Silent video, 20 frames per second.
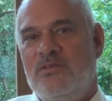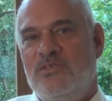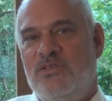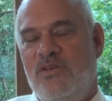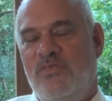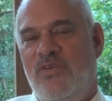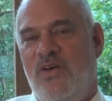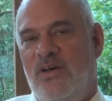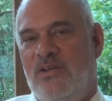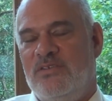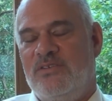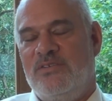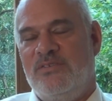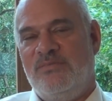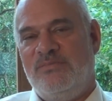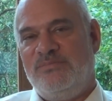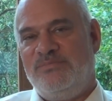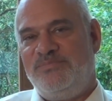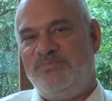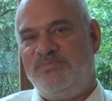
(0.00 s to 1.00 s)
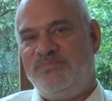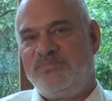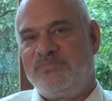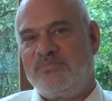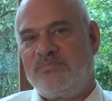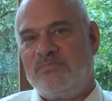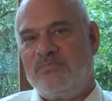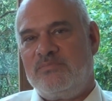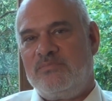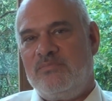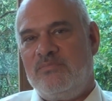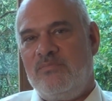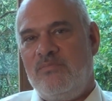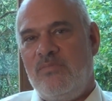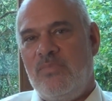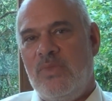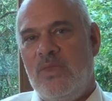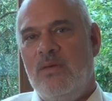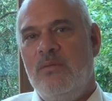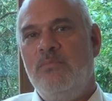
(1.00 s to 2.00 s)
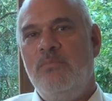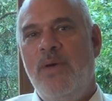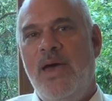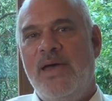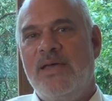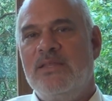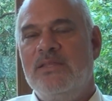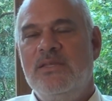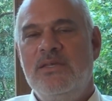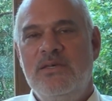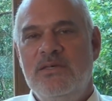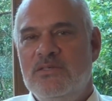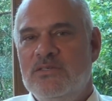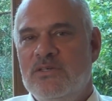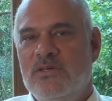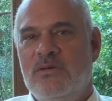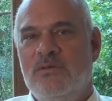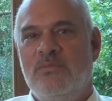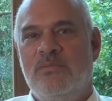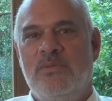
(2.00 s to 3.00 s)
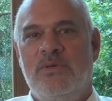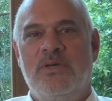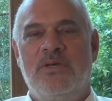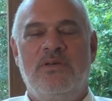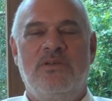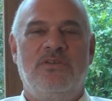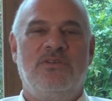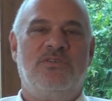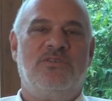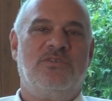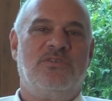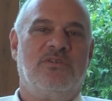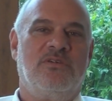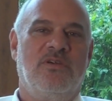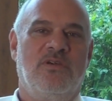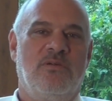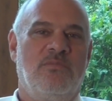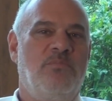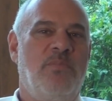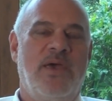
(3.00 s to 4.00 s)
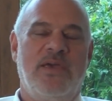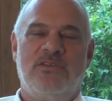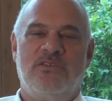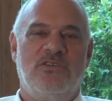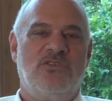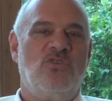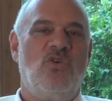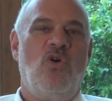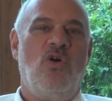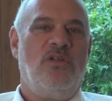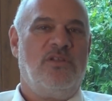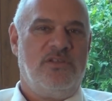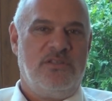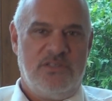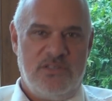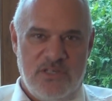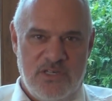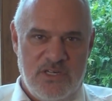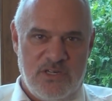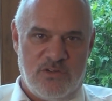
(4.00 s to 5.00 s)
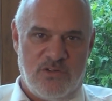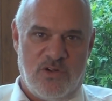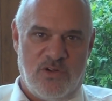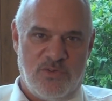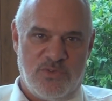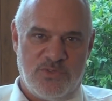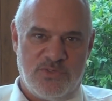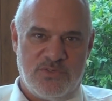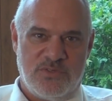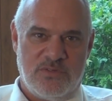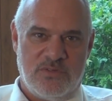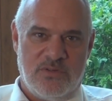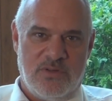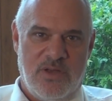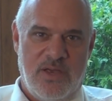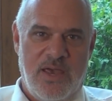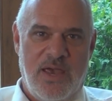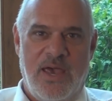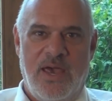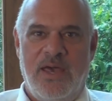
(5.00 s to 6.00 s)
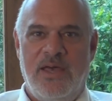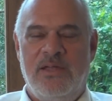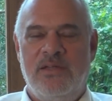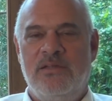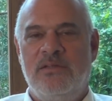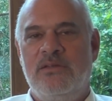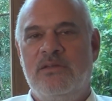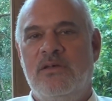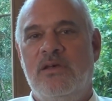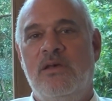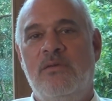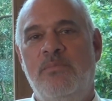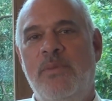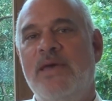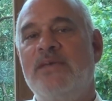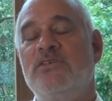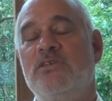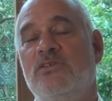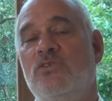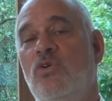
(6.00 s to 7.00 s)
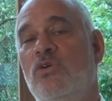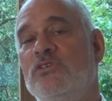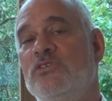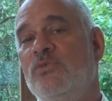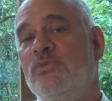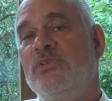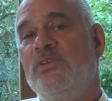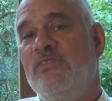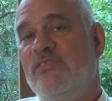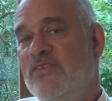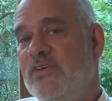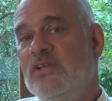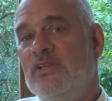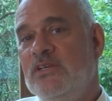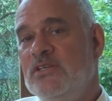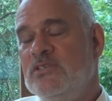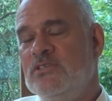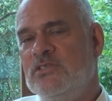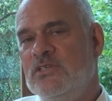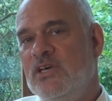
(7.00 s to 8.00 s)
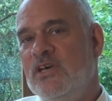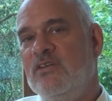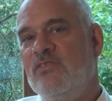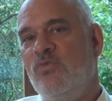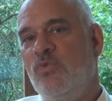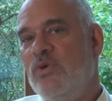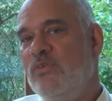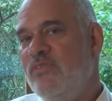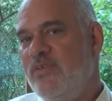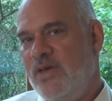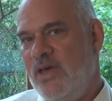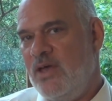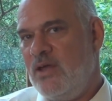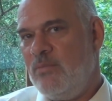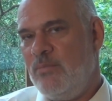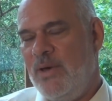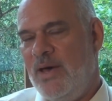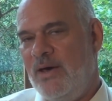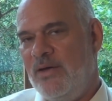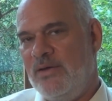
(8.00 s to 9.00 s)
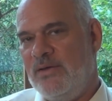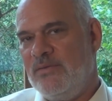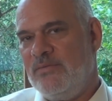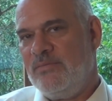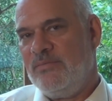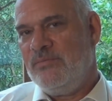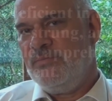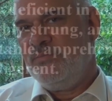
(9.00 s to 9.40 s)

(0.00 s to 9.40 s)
felt. Magnesium makes us all into heroes. And it makes us also into villains if we forget about it.